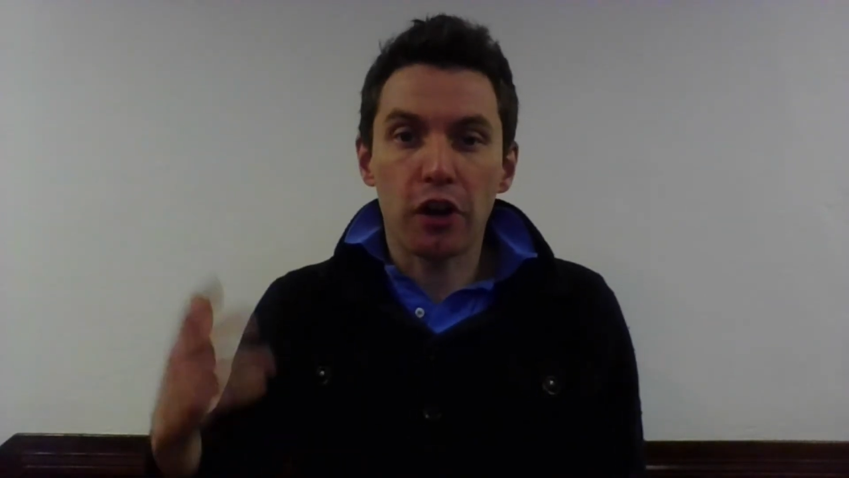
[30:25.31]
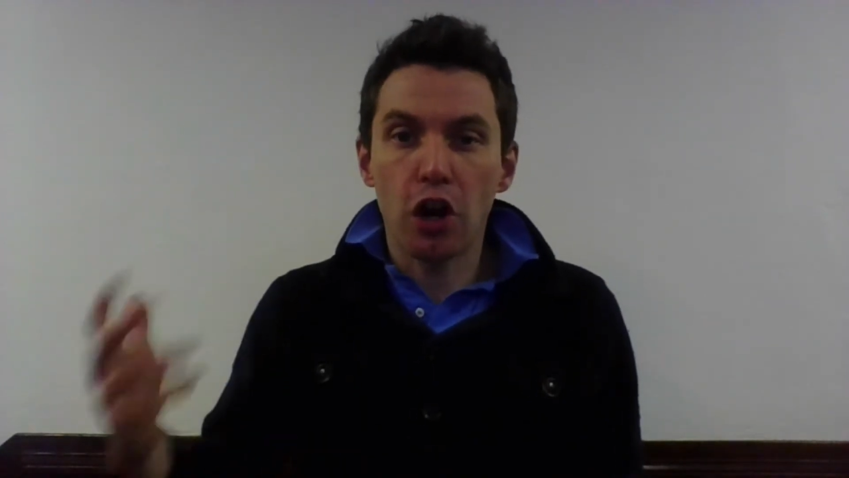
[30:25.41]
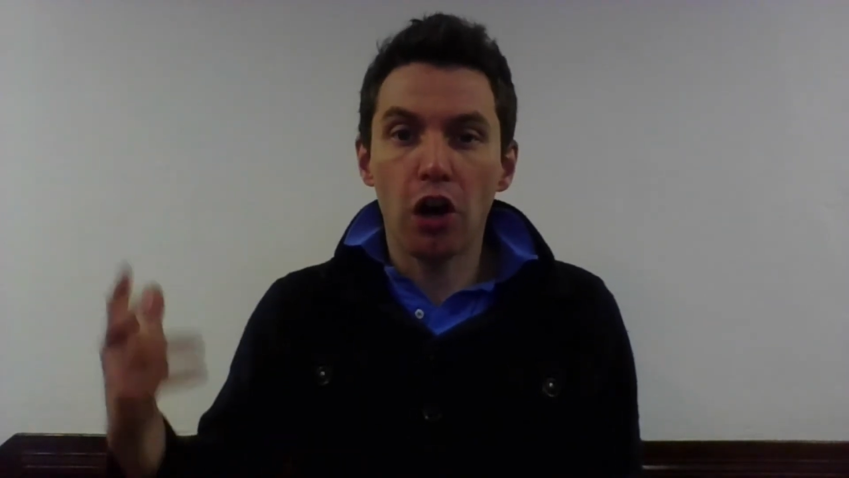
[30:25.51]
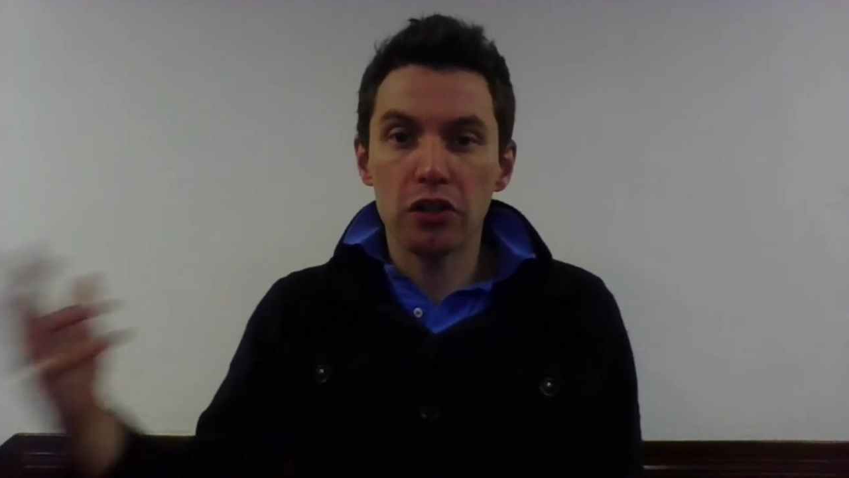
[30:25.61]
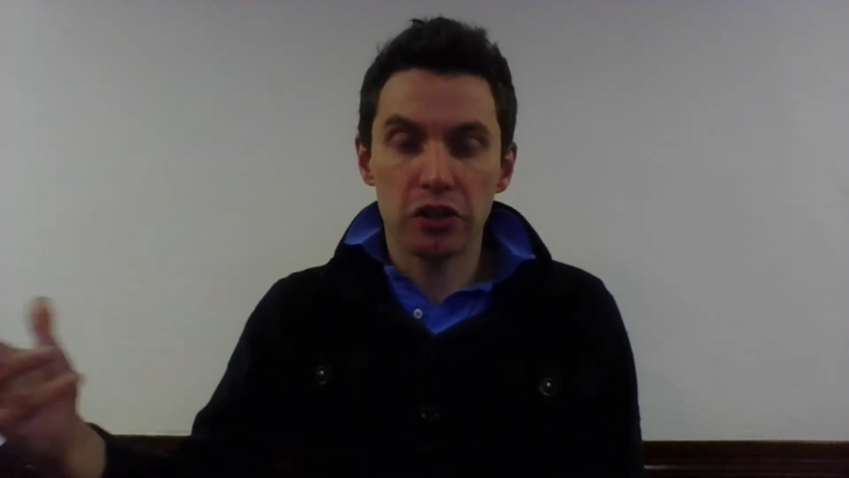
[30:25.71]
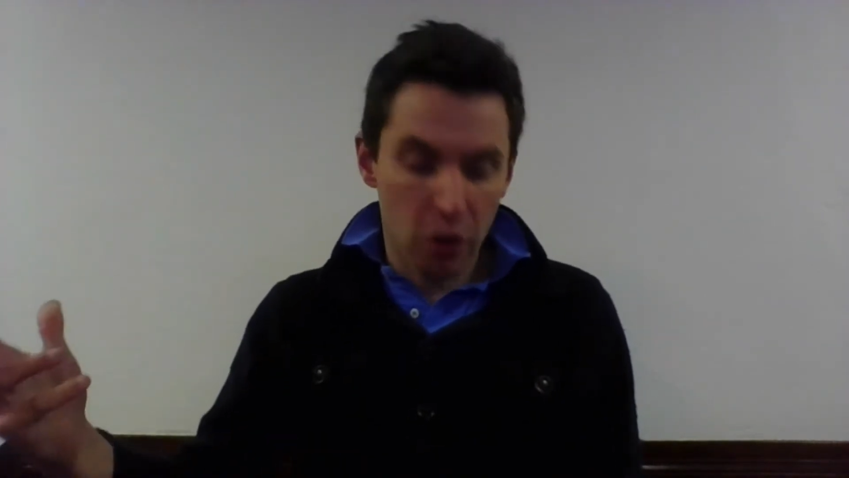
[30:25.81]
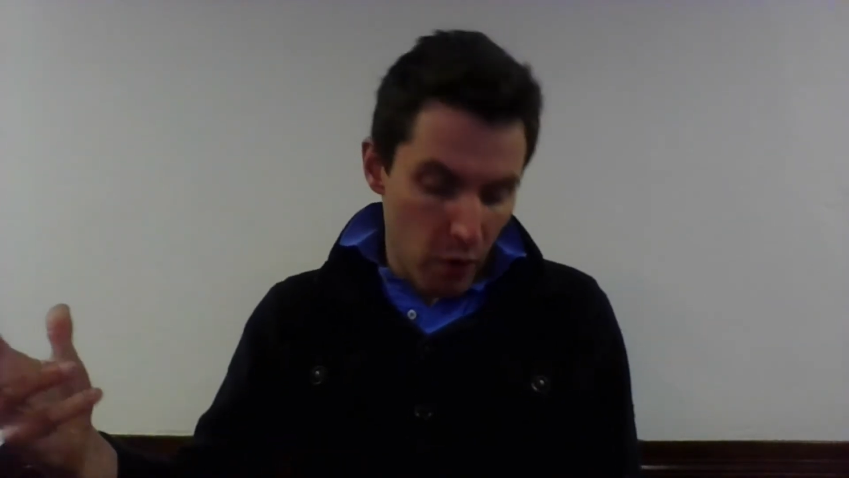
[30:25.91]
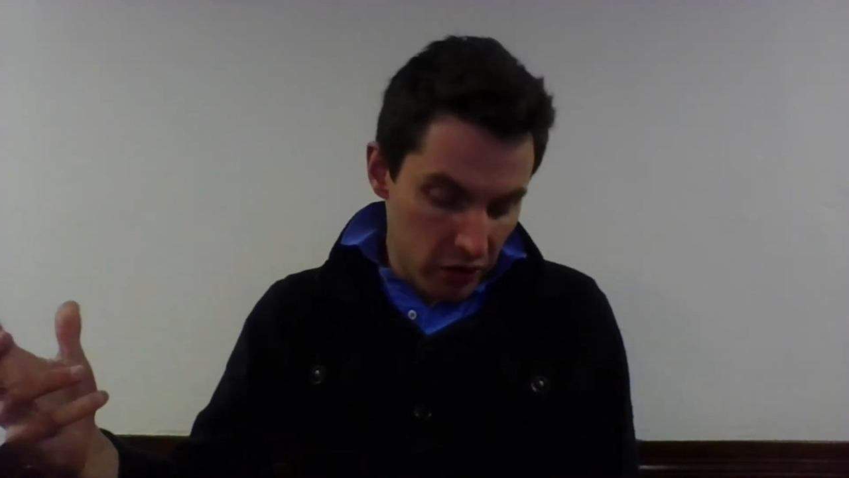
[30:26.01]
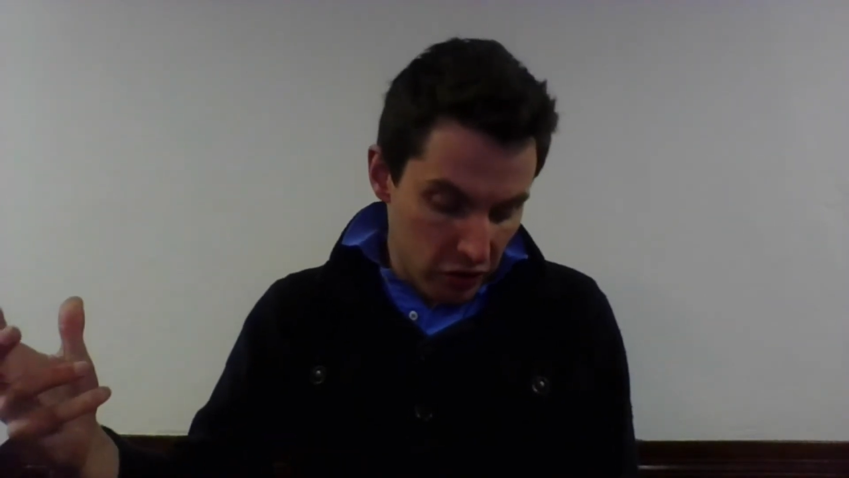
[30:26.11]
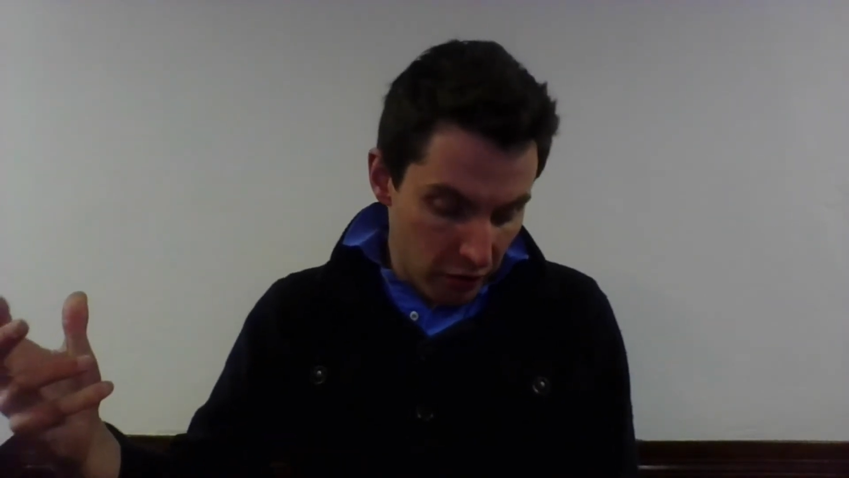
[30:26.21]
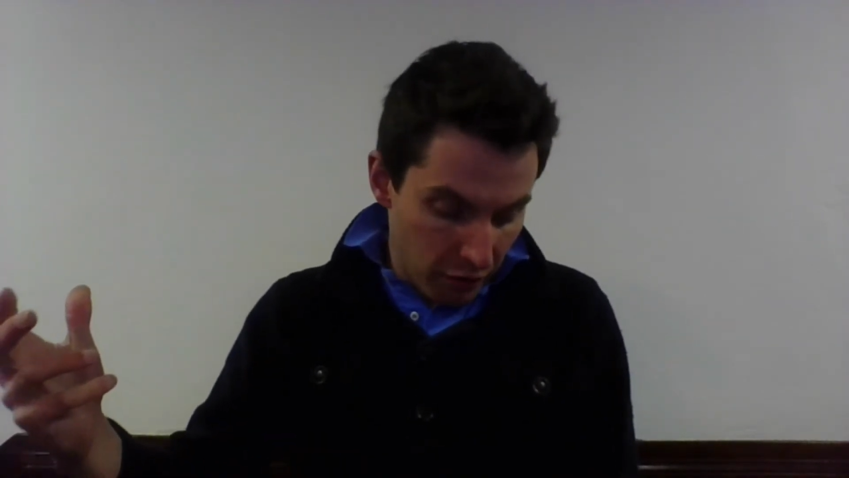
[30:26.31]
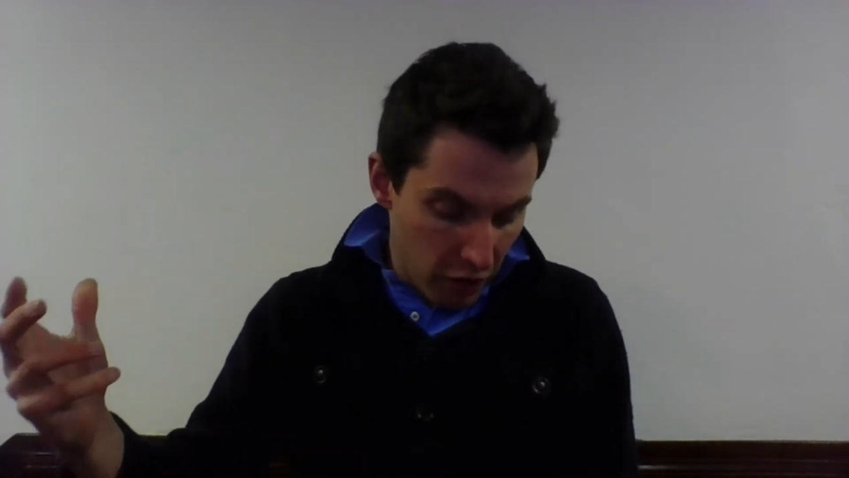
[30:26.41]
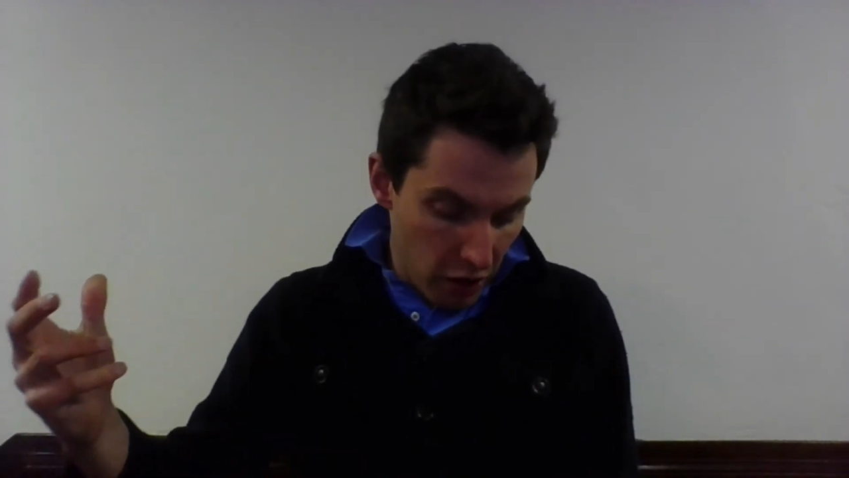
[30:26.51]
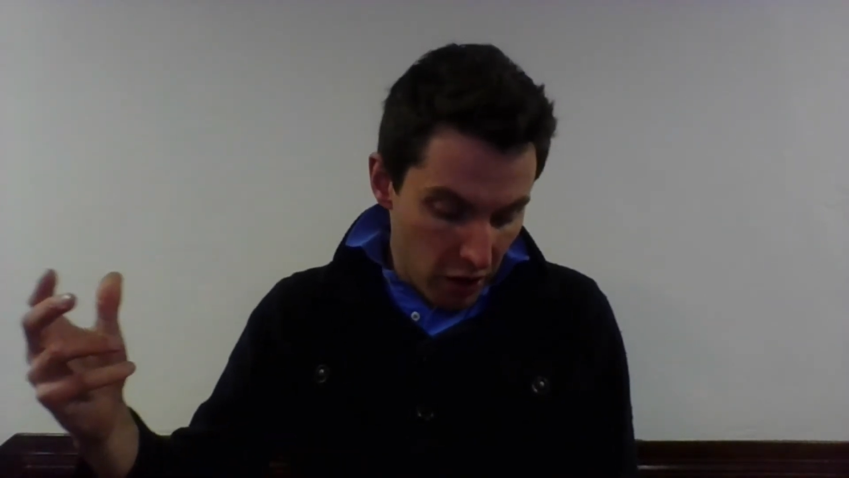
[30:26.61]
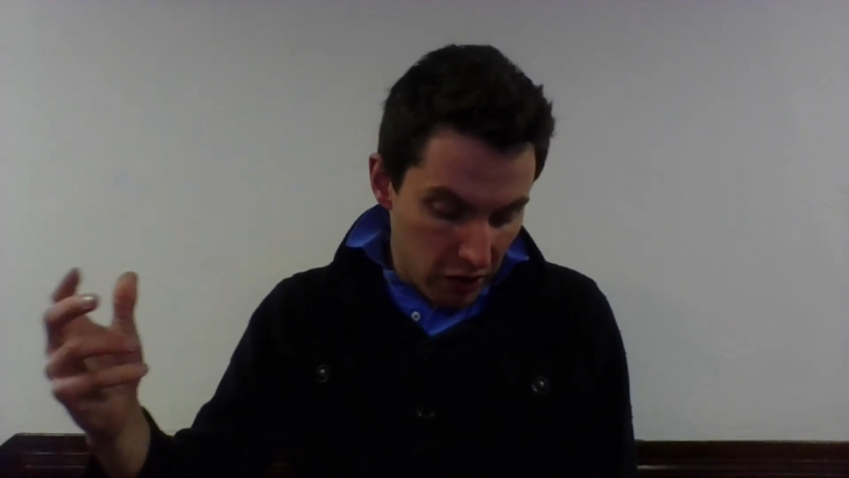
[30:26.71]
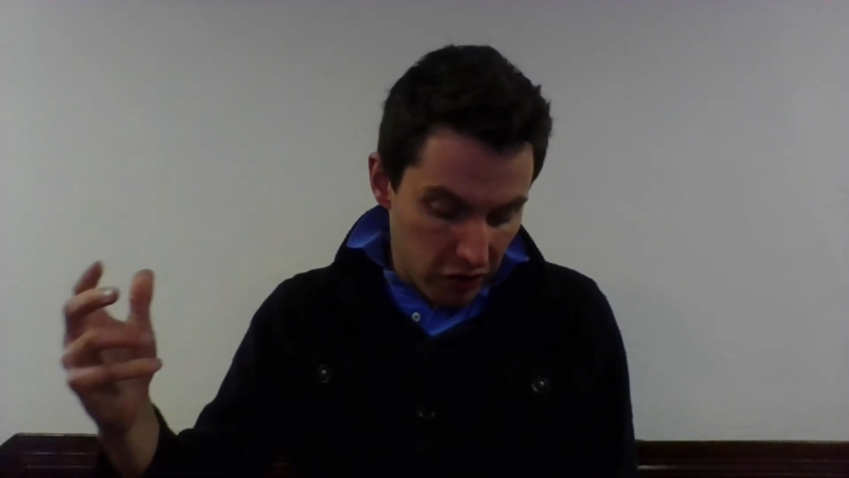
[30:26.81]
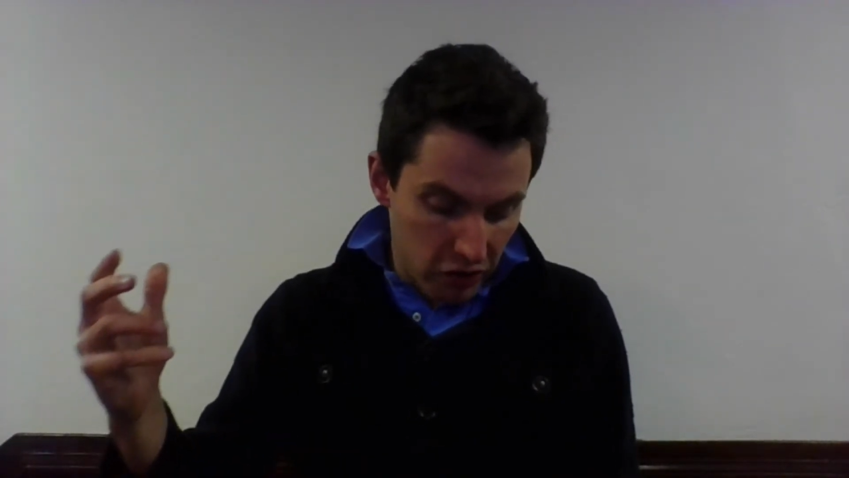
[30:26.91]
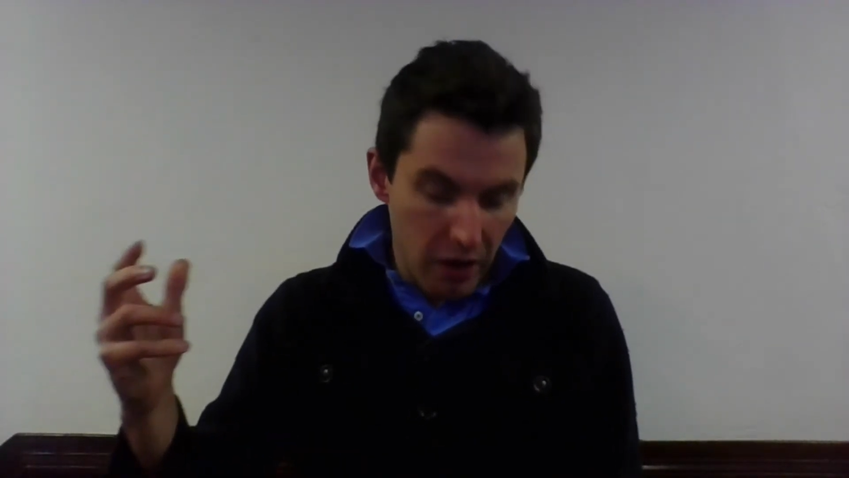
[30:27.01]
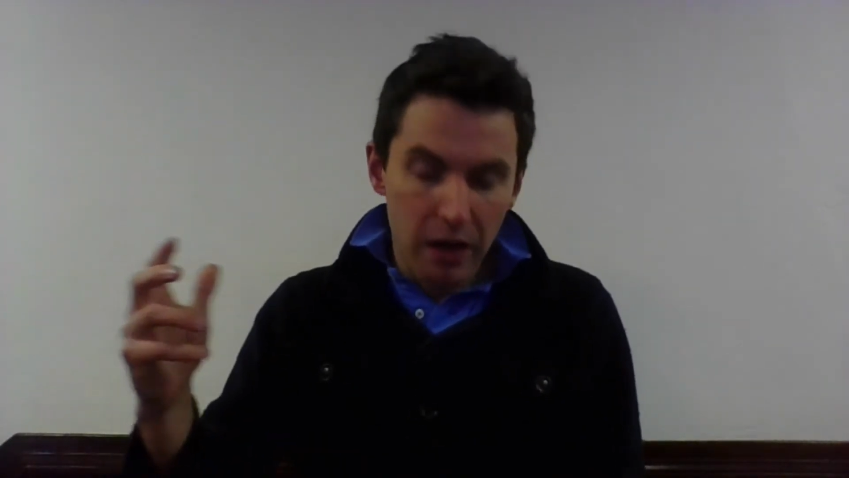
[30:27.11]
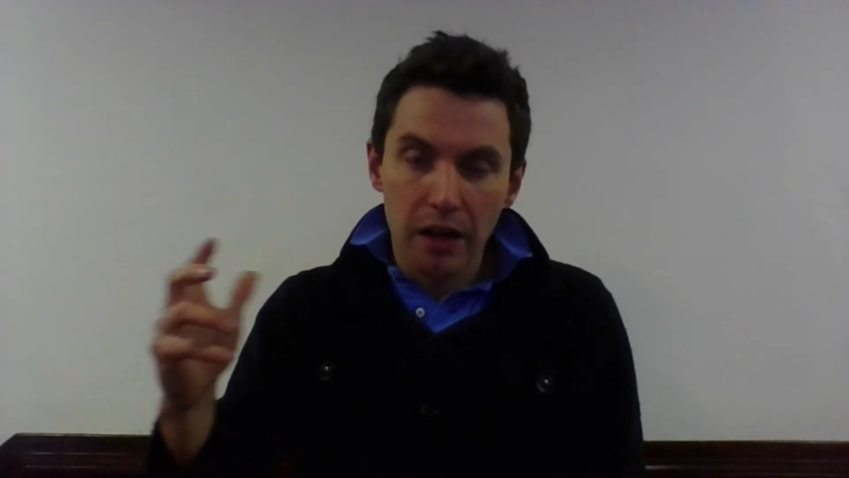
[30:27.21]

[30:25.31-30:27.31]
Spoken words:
consequences of curse,